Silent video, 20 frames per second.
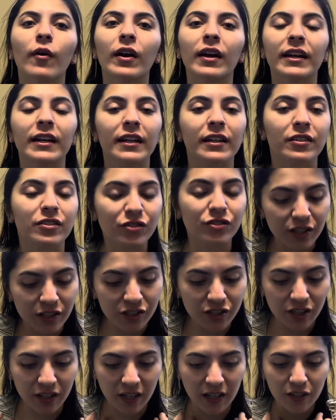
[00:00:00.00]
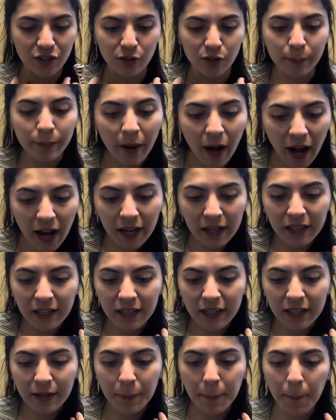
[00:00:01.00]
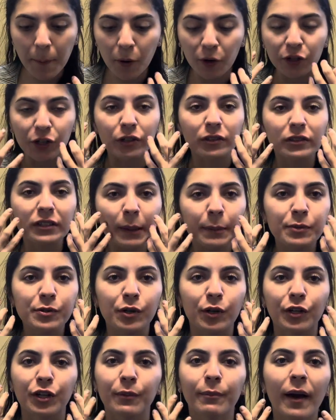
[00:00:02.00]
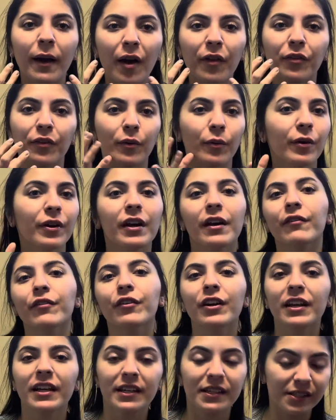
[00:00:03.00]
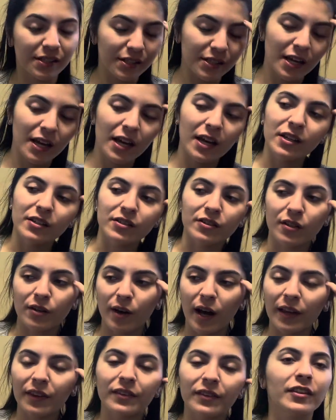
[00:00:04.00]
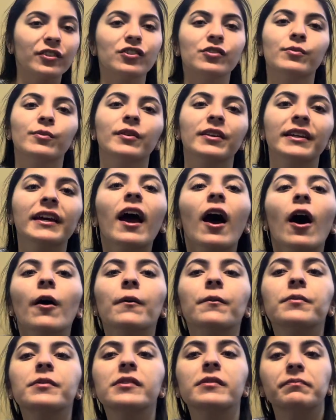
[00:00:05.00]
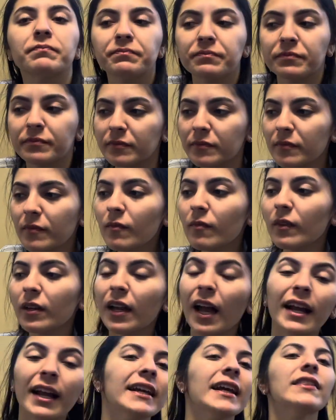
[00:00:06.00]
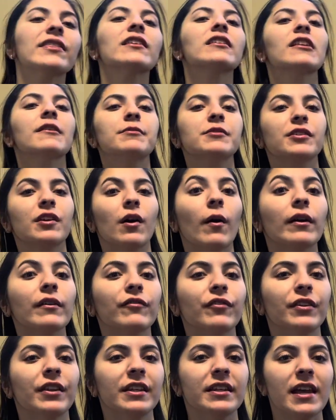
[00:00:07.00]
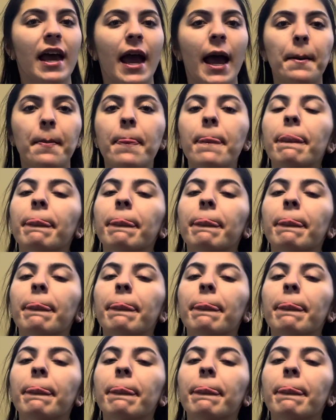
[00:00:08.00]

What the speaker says: any constriction in your body or your lips or your mouth or whatever it is. So I think that just really helps kind of get the lips going for the day.